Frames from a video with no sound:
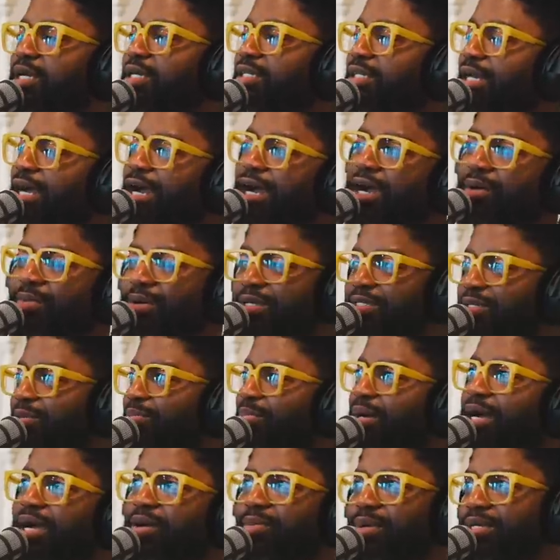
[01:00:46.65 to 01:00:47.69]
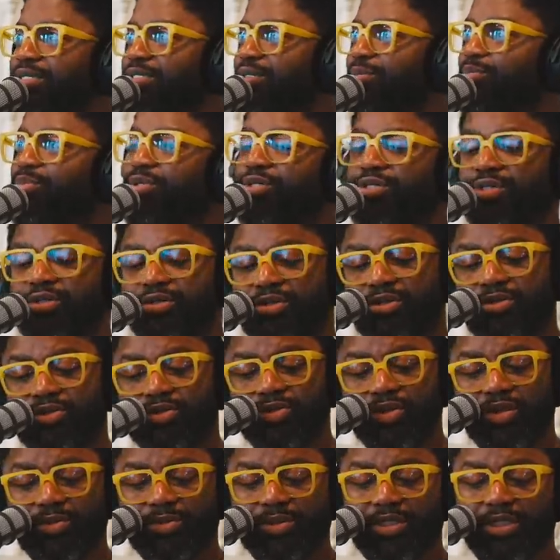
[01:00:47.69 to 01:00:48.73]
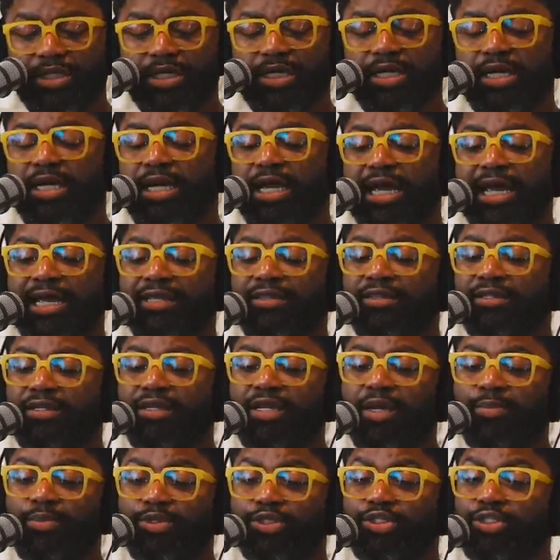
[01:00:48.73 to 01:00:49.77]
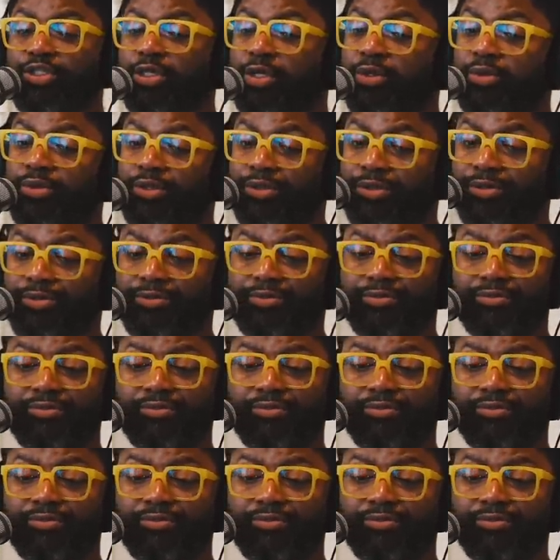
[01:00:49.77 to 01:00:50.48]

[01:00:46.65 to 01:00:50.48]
the highways and byways, the bushes and shrubs. And then I'm going to show you